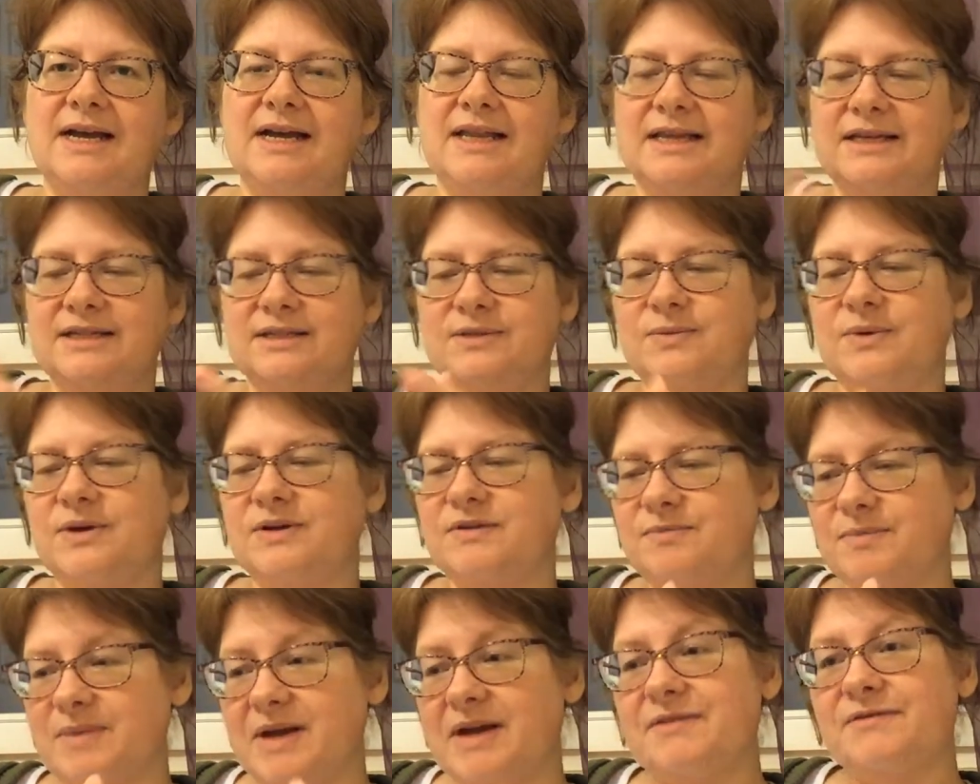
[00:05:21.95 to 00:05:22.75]
That's one
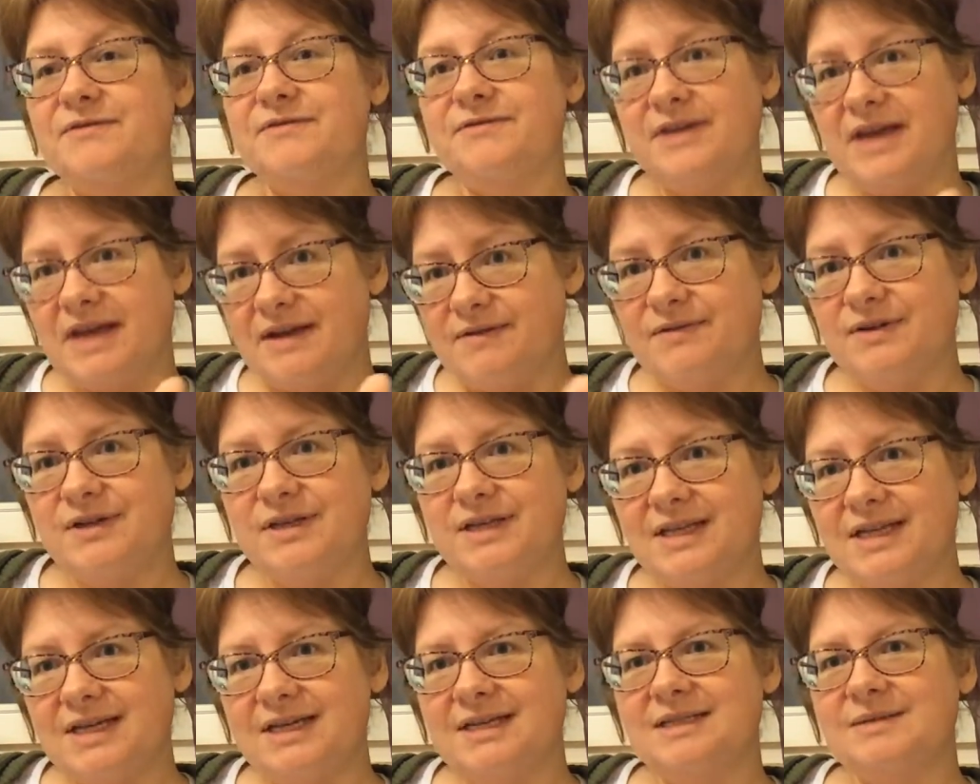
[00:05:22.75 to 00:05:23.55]
of my
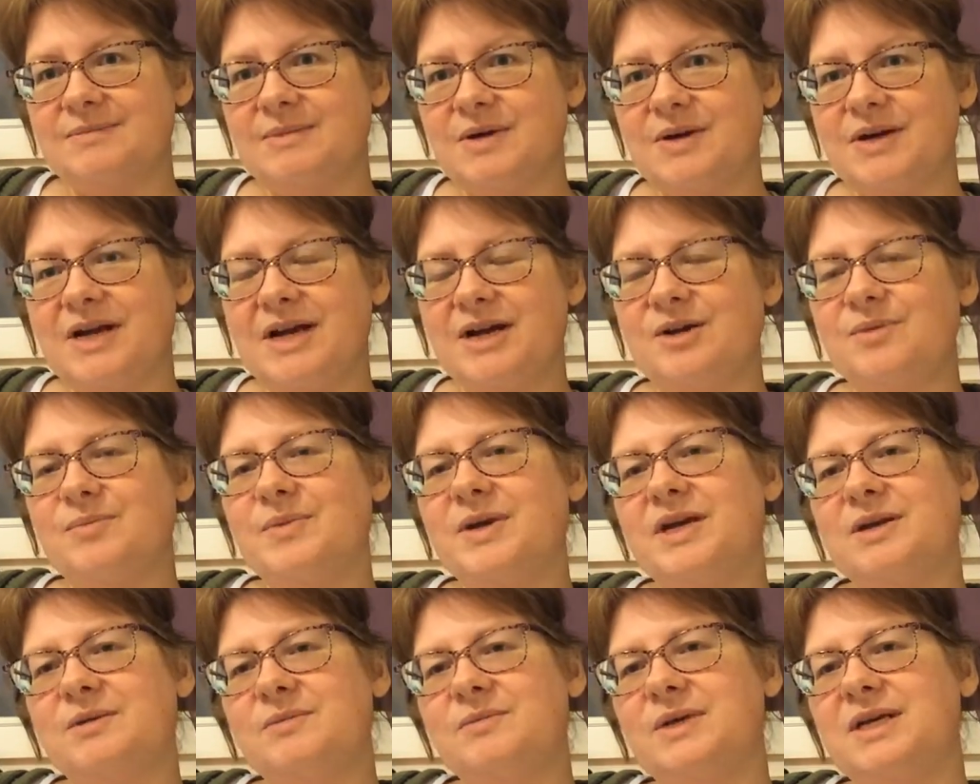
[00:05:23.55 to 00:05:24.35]
favorite things about
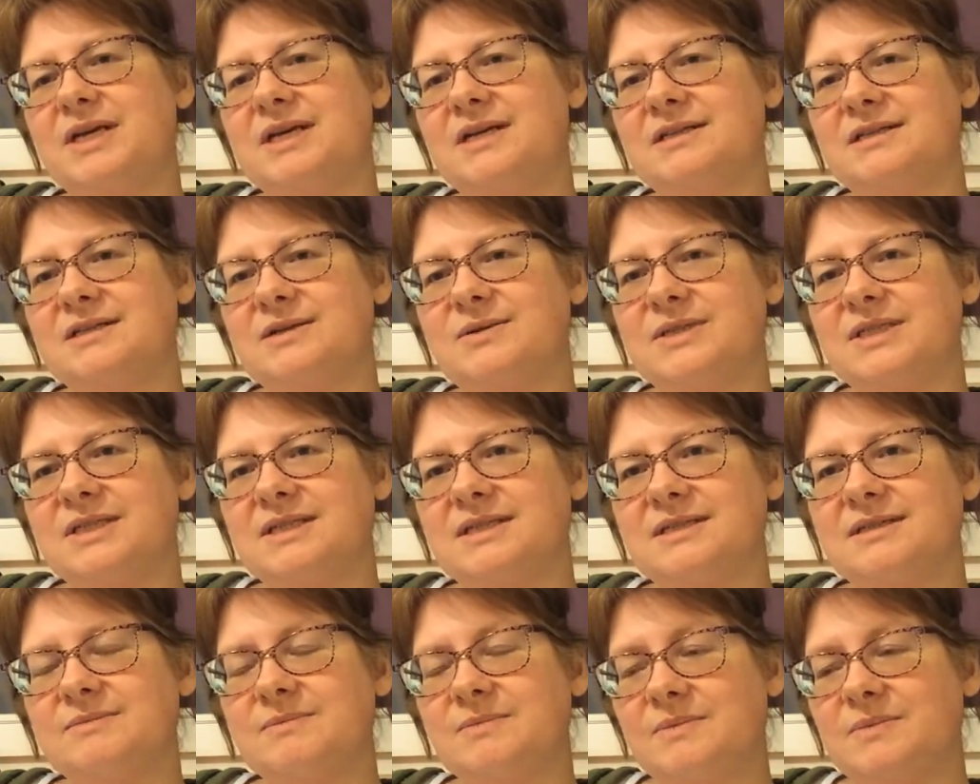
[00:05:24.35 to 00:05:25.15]
Airbnb, is
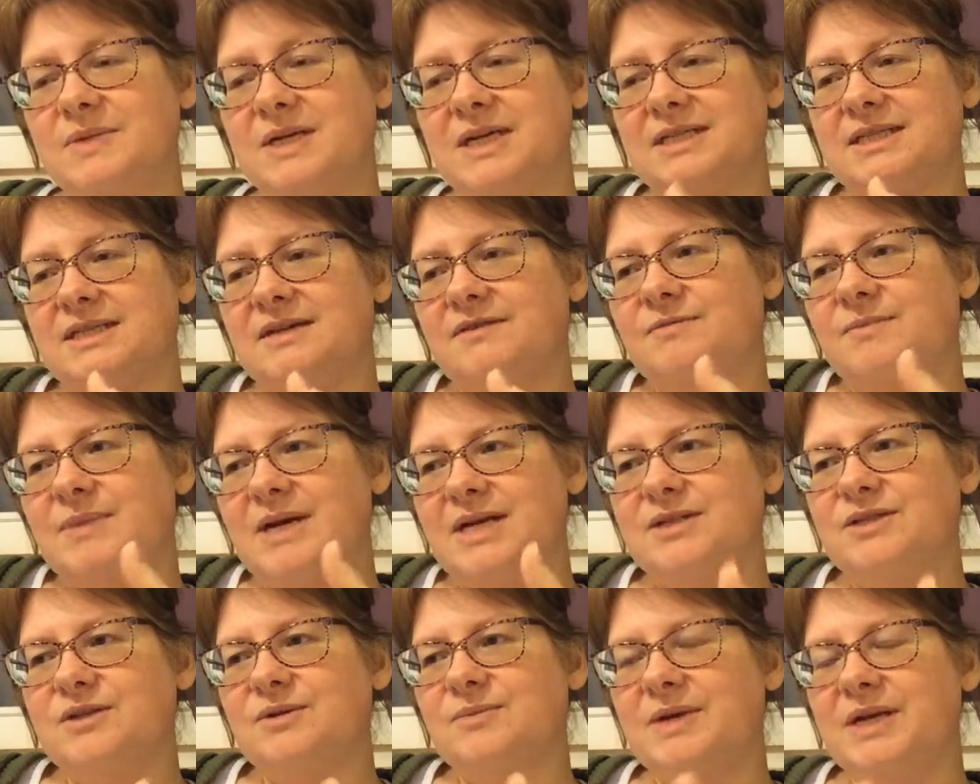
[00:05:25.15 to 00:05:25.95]
because I've
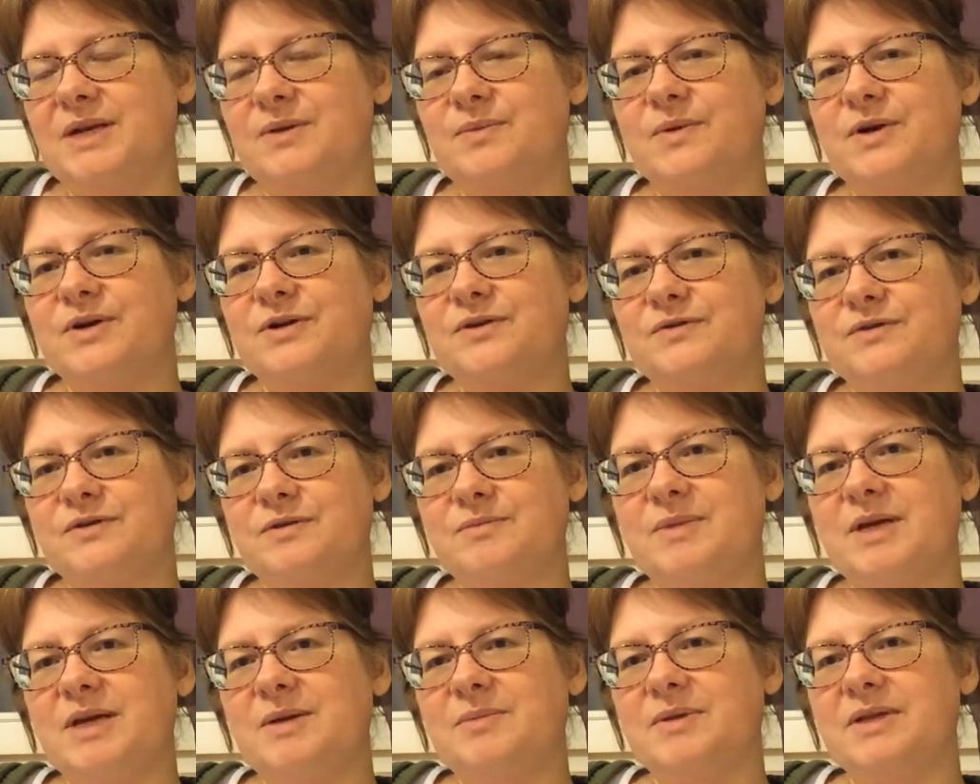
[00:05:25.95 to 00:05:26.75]
met so many
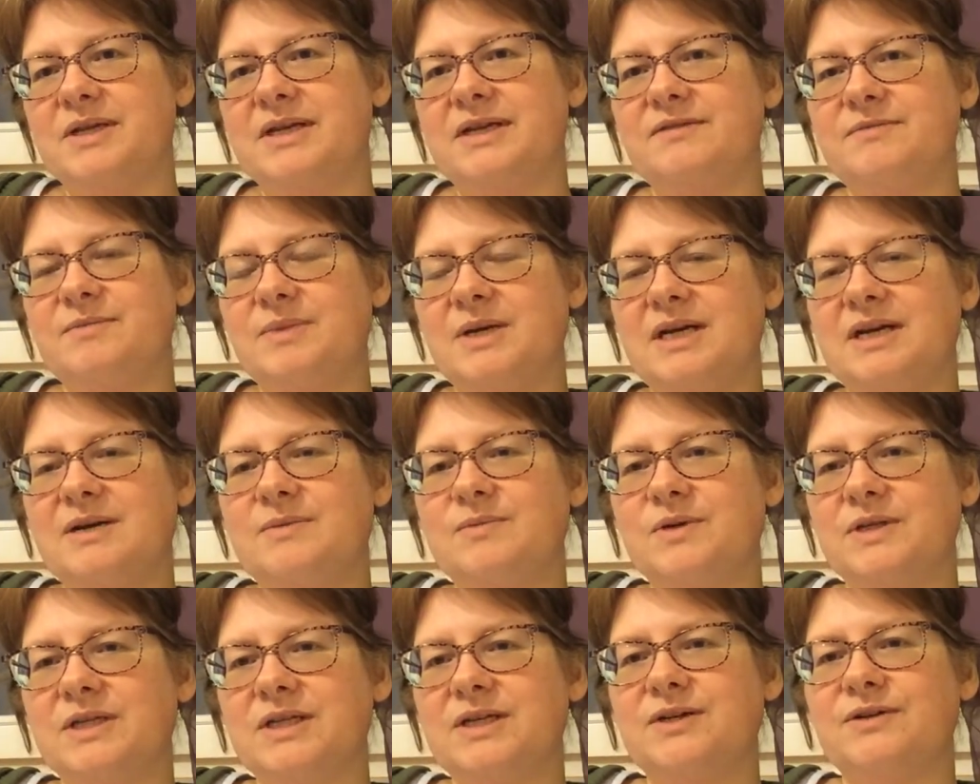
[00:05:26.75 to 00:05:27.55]
wonderful people and have
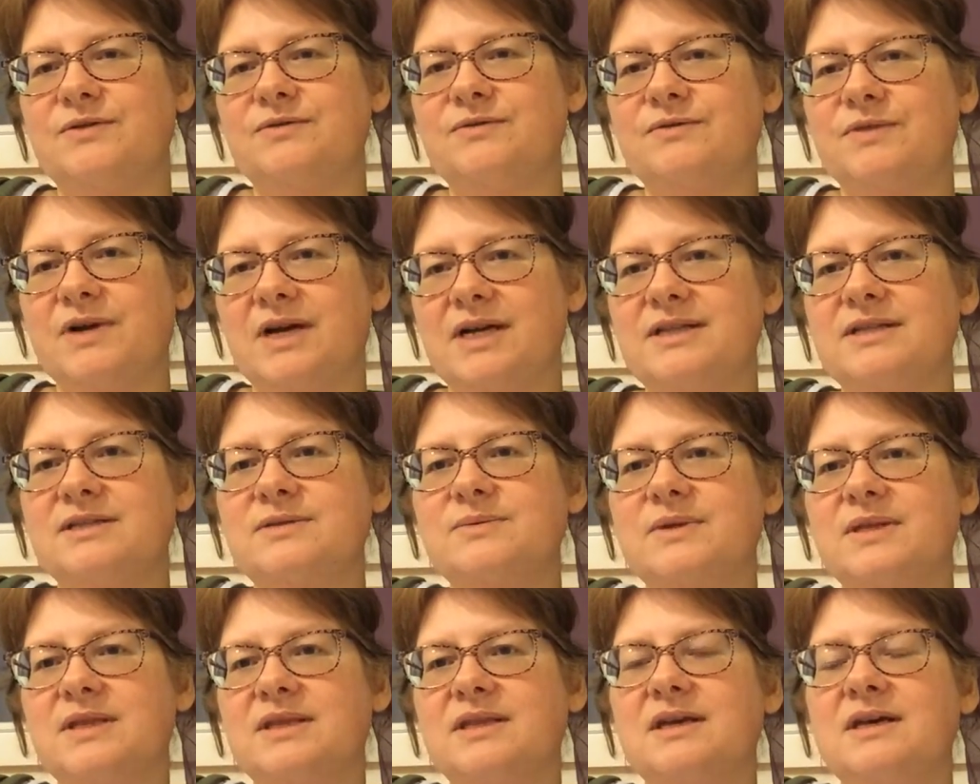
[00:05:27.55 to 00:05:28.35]
become really good
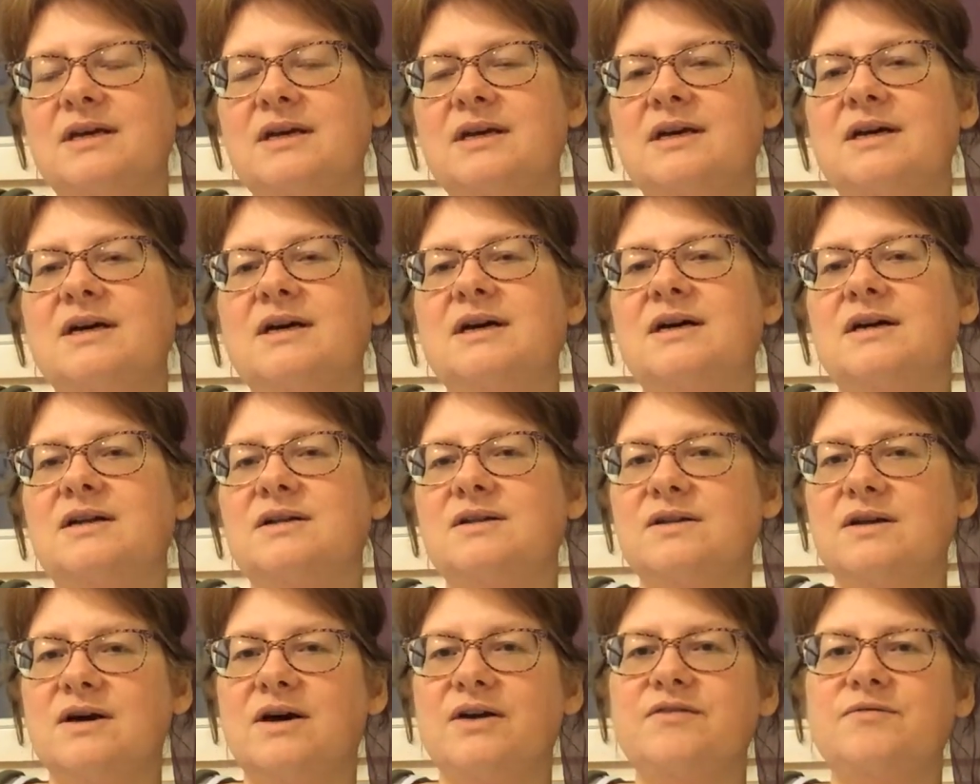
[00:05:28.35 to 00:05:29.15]
friends with a
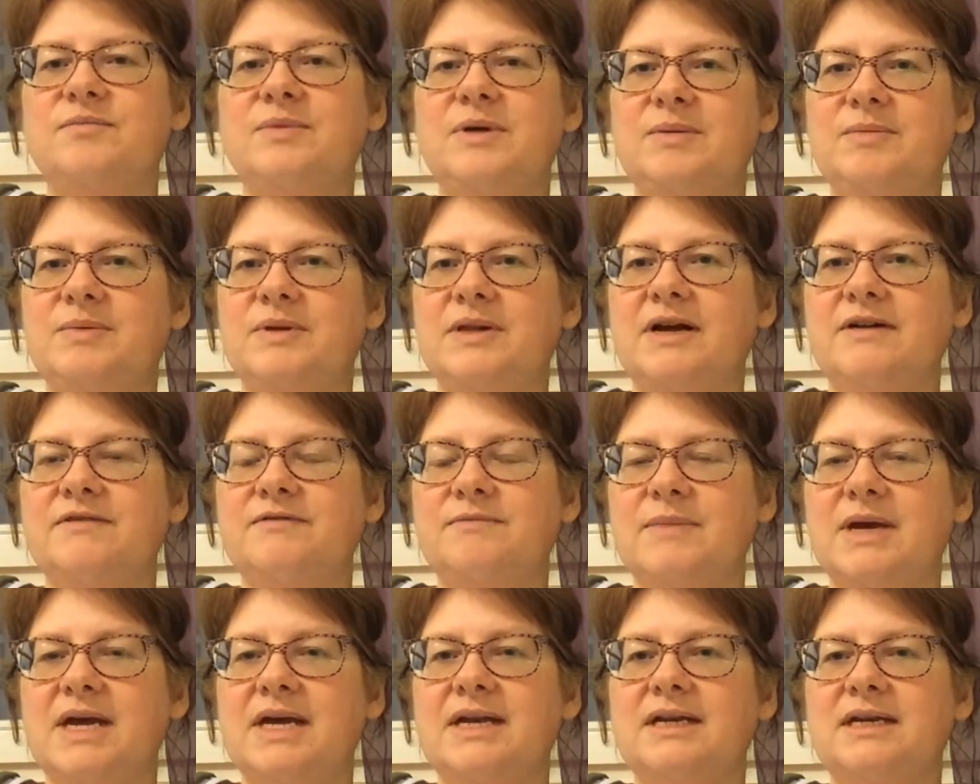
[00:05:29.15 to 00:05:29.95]
lot of people
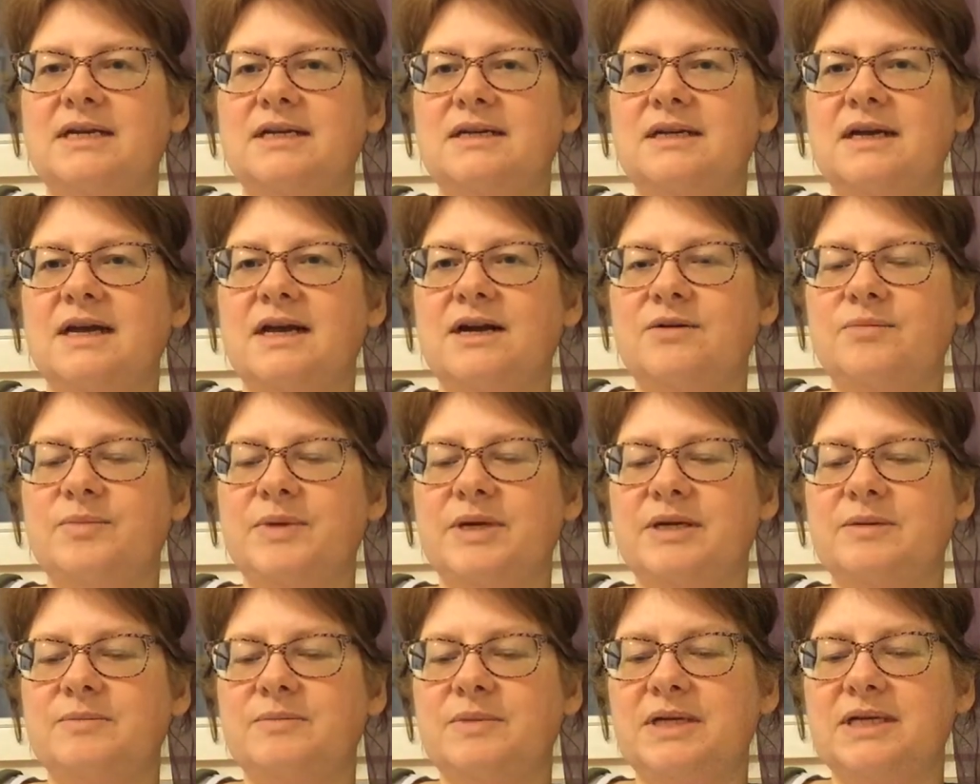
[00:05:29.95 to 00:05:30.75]
I've met in
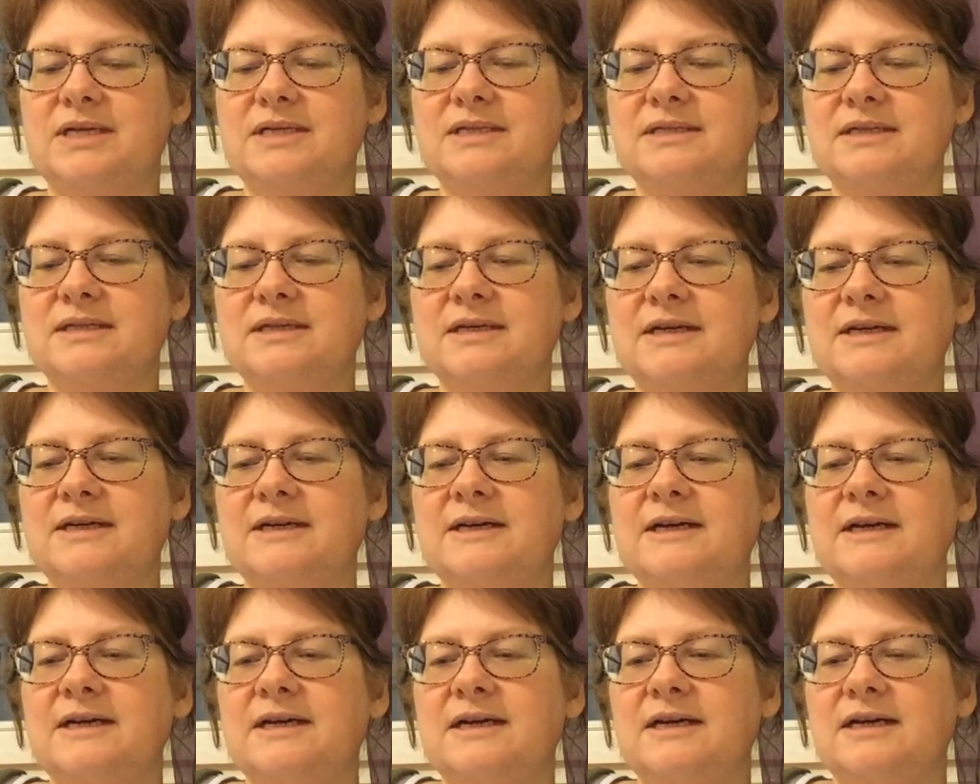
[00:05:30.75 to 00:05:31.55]
Airbnbs,
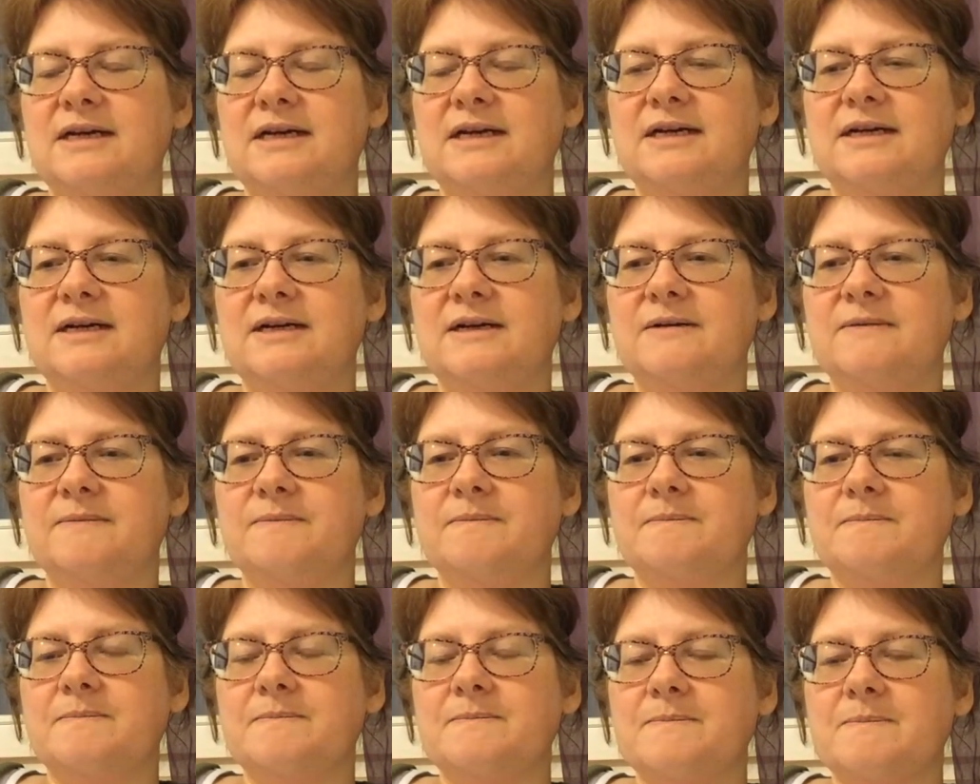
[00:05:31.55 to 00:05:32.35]

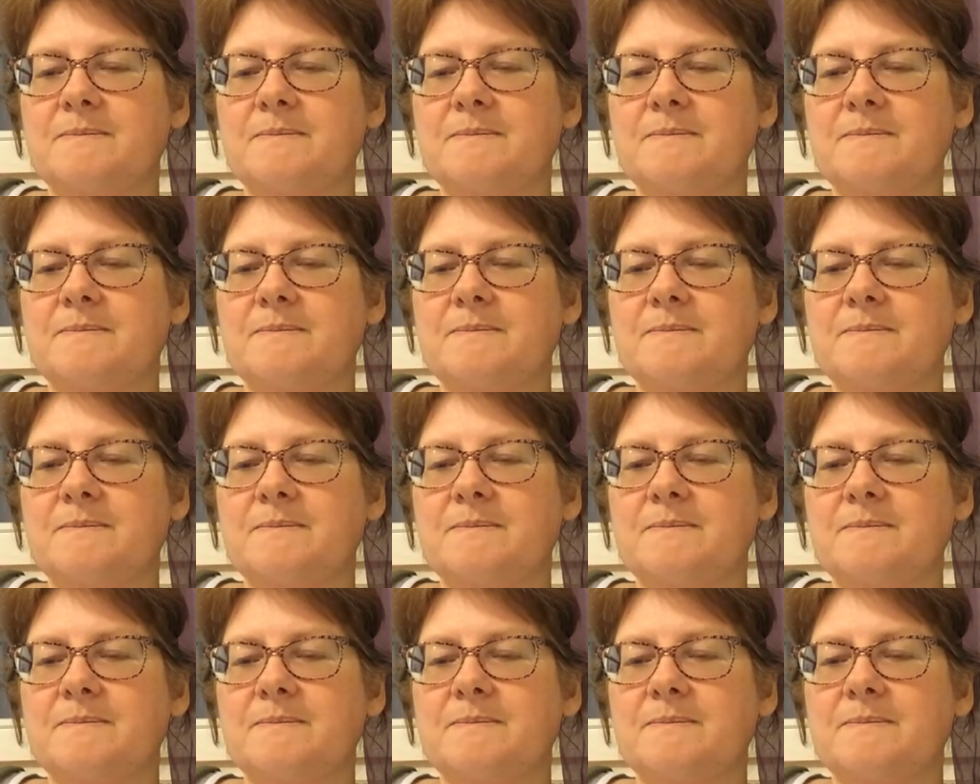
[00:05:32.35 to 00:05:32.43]
um,